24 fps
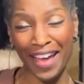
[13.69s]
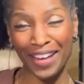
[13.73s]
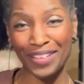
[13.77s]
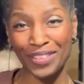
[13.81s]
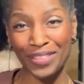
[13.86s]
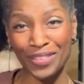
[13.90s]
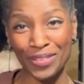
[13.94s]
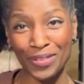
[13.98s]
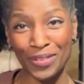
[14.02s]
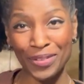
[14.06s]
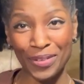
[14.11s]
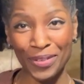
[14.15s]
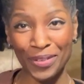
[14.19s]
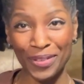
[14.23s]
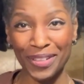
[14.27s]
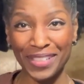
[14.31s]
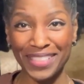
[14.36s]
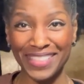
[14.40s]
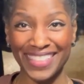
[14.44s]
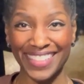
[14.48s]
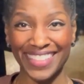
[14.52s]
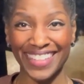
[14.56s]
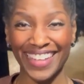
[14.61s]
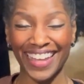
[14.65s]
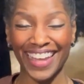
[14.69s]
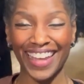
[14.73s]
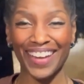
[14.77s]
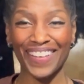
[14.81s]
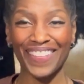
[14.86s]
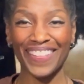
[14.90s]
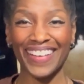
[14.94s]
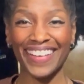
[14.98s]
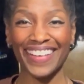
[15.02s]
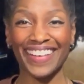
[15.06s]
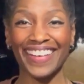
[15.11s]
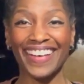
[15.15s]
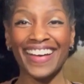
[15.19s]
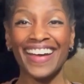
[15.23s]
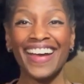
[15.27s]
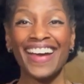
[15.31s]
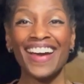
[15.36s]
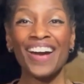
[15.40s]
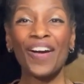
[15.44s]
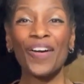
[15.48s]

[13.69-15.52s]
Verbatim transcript: out of the New York City area,